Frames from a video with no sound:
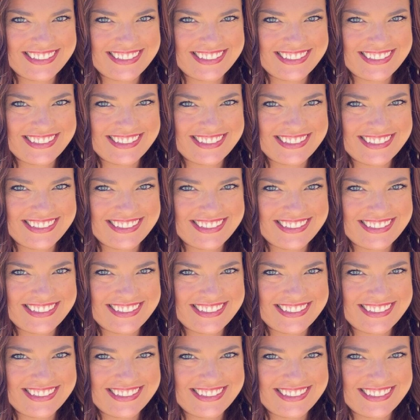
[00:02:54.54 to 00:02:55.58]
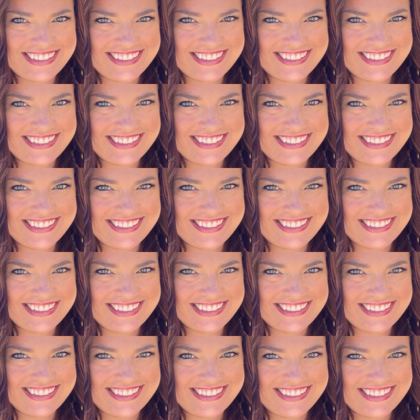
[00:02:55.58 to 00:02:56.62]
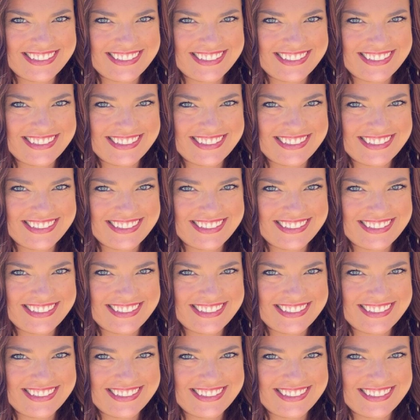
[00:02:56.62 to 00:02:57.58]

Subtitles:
[no speech]